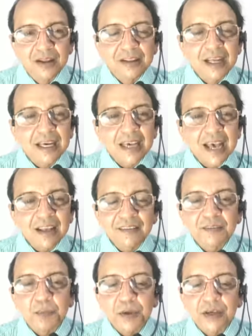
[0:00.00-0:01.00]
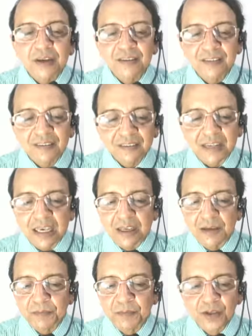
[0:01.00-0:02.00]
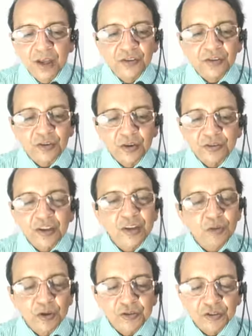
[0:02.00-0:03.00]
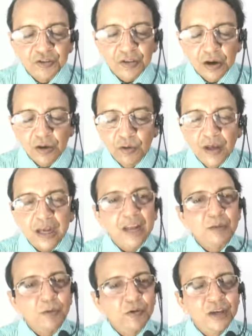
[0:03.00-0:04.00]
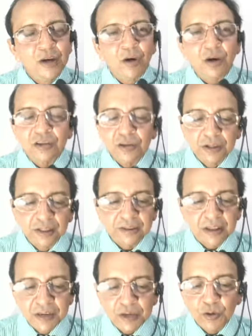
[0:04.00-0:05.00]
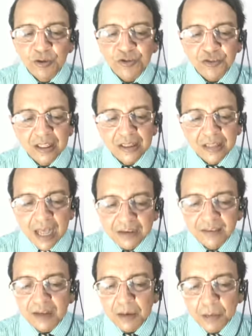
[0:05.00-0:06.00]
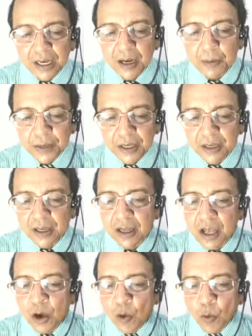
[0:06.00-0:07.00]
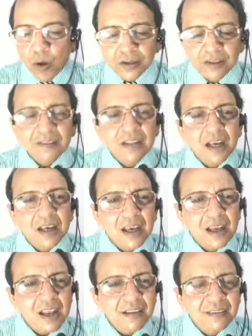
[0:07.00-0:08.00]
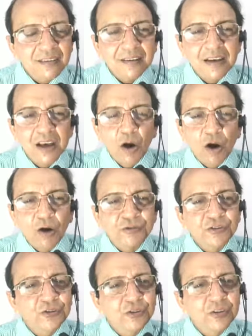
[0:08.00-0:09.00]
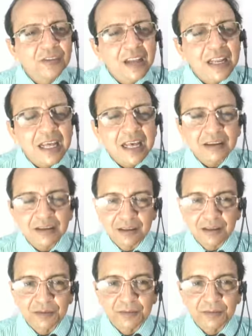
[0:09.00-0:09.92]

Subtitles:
The Caspian Sea. So 6 questions are over, and moving on to the 7th question that is coming up here. What is the currency of Switzerland?